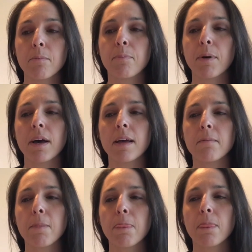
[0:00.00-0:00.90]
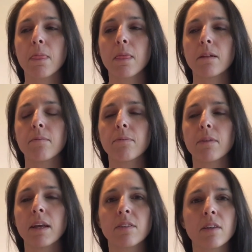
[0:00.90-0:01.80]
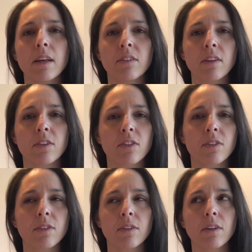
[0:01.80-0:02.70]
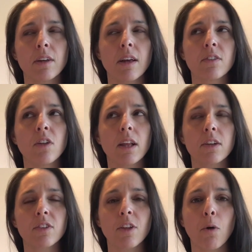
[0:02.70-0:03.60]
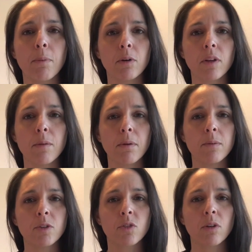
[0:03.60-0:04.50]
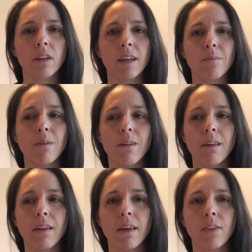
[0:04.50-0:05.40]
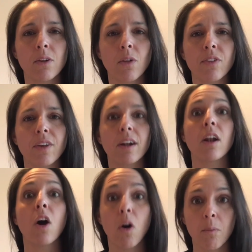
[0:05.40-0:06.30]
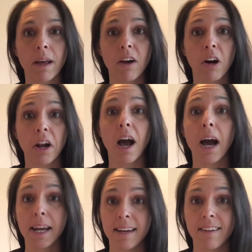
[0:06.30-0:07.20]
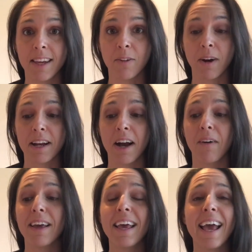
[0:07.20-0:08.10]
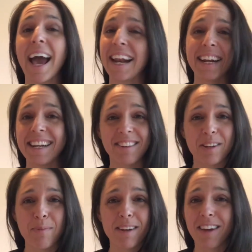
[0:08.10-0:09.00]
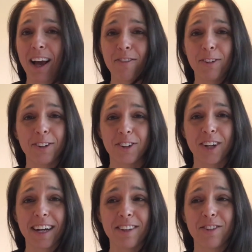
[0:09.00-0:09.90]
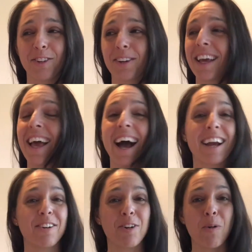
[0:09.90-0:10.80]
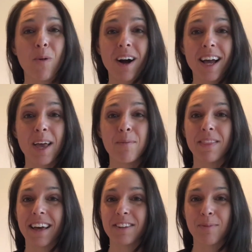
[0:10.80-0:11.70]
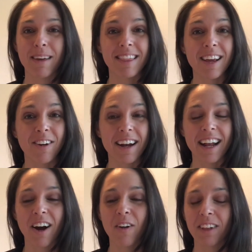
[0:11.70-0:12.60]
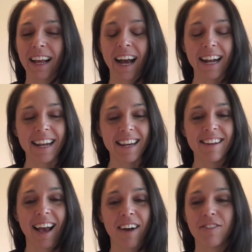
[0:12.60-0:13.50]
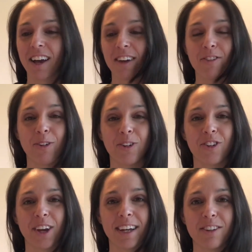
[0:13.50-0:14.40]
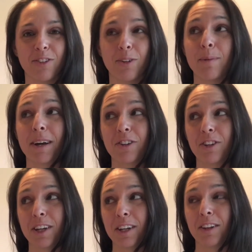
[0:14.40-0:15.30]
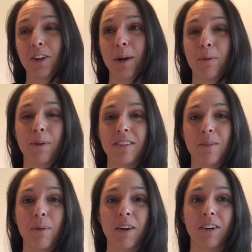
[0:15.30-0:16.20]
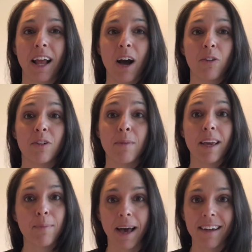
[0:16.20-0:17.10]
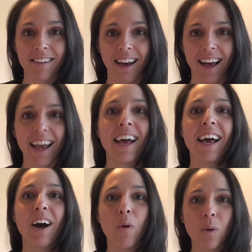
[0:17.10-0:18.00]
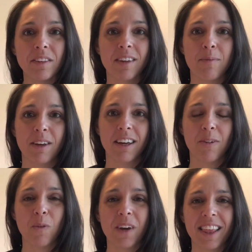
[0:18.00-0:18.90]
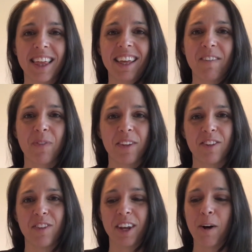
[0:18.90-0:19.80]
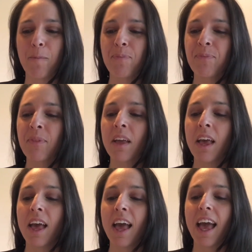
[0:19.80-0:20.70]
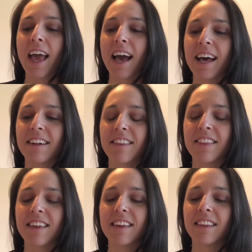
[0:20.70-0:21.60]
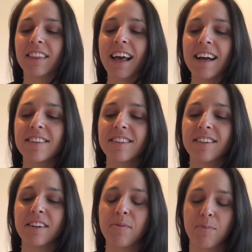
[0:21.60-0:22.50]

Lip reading: but it's not like a slow buildup. I'm just sort of like, meh, and then all of a sudden, oh my god, I need to eat right now, and it needs to be Thai food or Chinese food. I don't know why, but that is my thing right now. Like, I need to have Thai food or Chinese food. I'm actually gonna look up a recipe on how to make pad Thai once I'm done with this video. And the last